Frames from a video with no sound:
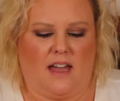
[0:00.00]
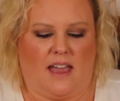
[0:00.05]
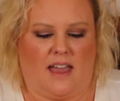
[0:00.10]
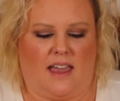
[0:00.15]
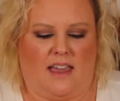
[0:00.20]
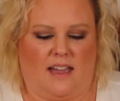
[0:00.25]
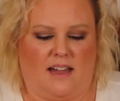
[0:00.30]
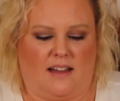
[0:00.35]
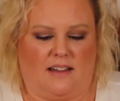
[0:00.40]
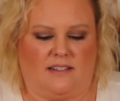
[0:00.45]

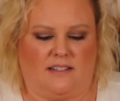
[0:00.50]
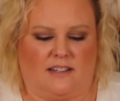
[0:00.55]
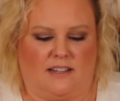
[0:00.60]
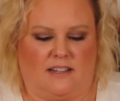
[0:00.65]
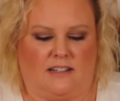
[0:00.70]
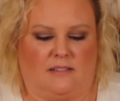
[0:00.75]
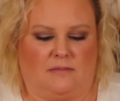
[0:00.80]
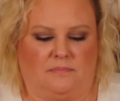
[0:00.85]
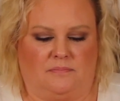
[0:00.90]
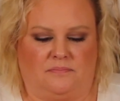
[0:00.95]

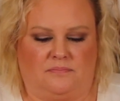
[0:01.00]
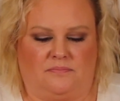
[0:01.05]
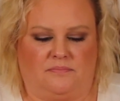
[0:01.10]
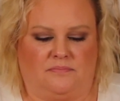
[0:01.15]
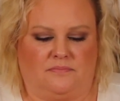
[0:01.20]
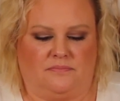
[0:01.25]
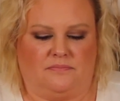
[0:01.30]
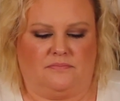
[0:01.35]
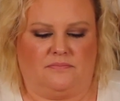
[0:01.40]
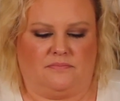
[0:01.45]
And
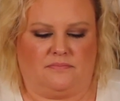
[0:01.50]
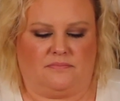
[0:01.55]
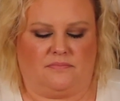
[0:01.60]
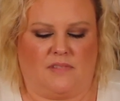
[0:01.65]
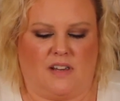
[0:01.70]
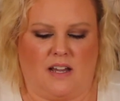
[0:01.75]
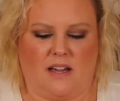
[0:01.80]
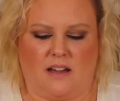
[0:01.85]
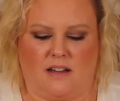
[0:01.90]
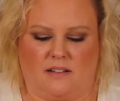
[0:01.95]

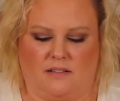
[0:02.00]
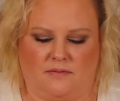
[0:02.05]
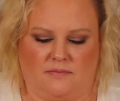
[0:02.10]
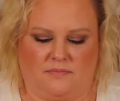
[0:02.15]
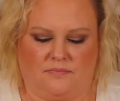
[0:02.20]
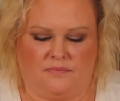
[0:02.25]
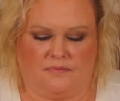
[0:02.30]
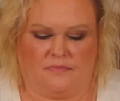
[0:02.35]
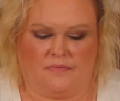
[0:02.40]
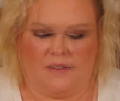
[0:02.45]
yeah.
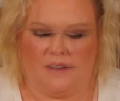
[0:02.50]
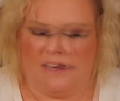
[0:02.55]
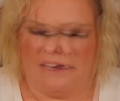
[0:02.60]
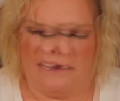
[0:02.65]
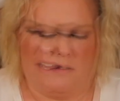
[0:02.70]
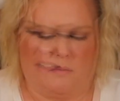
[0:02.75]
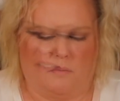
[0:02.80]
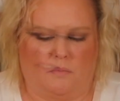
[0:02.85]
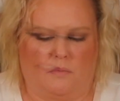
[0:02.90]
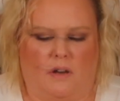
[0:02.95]

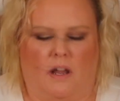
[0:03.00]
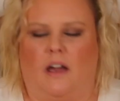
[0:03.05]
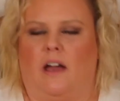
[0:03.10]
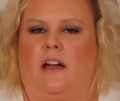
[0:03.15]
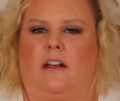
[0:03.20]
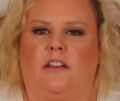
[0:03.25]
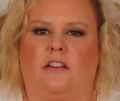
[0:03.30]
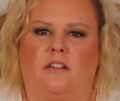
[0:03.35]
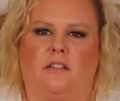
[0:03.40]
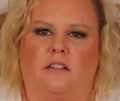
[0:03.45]
Now,
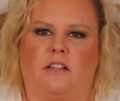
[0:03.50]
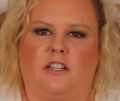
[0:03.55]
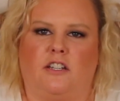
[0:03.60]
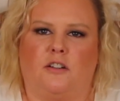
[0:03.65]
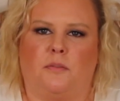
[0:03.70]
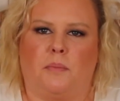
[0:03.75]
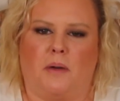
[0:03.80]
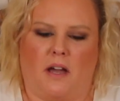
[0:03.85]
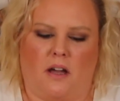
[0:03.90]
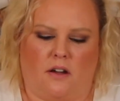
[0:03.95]
how do you clean
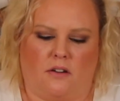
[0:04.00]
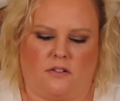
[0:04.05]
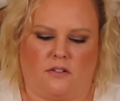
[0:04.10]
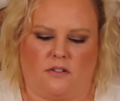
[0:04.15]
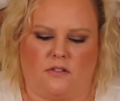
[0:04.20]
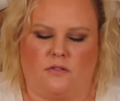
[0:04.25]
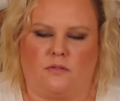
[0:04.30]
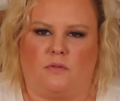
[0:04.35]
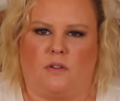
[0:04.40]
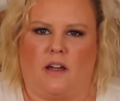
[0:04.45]
your
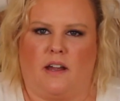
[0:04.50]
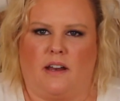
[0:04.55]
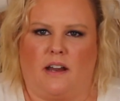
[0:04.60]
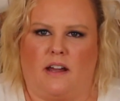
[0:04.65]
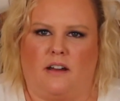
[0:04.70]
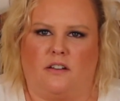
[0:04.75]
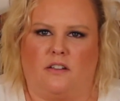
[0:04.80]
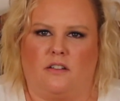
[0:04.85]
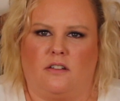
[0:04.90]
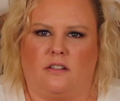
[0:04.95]
powders, right?
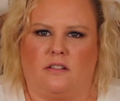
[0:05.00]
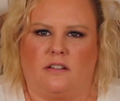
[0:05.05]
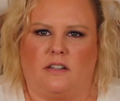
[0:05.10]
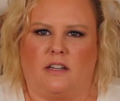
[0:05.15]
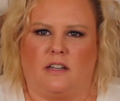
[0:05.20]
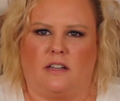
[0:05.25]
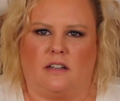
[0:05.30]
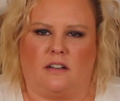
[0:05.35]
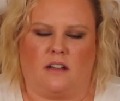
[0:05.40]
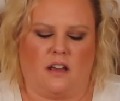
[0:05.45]
How do you
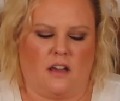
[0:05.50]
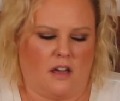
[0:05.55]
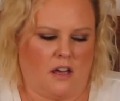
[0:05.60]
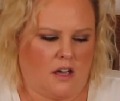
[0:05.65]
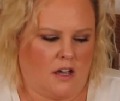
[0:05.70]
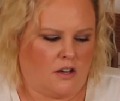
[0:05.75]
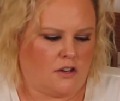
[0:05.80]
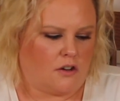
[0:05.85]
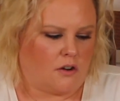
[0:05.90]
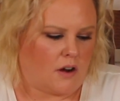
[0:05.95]
clean
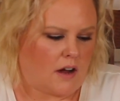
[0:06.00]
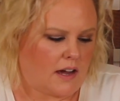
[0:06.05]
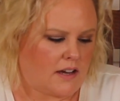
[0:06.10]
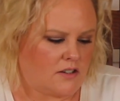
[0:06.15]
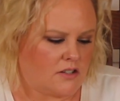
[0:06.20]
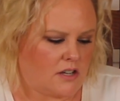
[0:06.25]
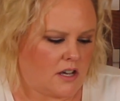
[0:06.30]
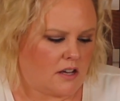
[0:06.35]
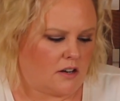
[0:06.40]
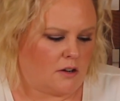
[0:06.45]
your
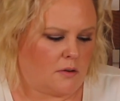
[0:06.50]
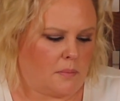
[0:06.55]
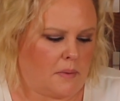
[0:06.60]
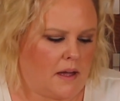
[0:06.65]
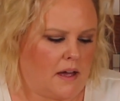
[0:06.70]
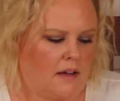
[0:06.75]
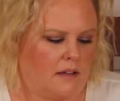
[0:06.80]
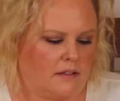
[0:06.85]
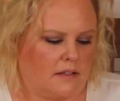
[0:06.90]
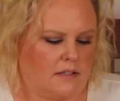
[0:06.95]
eyeshadow
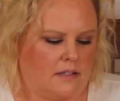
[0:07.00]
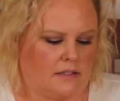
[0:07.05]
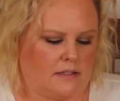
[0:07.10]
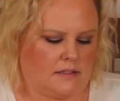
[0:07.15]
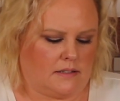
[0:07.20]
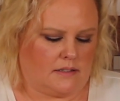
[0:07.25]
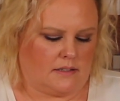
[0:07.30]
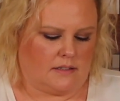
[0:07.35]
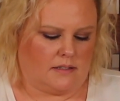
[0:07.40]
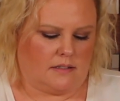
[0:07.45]

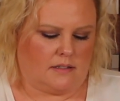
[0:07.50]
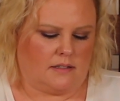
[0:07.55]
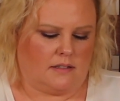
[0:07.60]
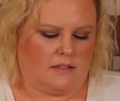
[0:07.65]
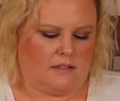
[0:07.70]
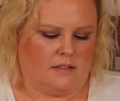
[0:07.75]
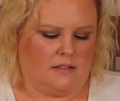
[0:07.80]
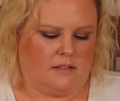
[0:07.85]
palettes?